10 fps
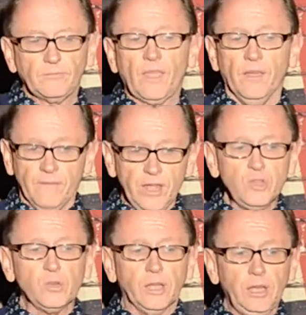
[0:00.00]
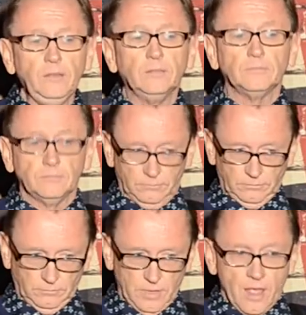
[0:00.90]

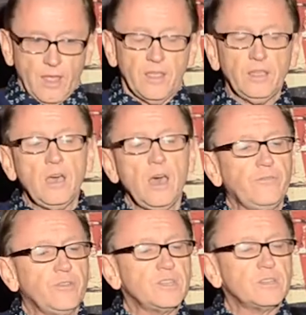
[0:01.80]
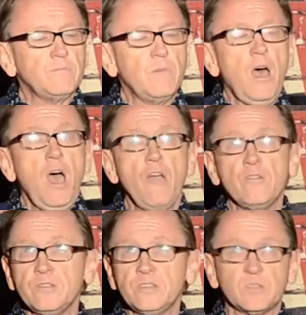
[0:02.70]
thank God for
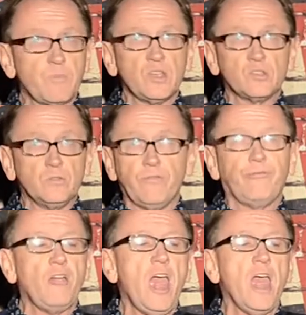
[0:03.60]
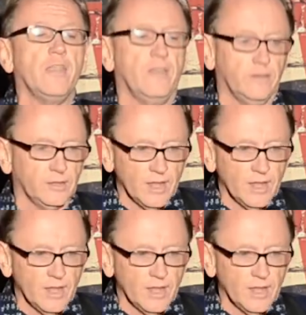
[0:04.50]
tomorrow's special friend,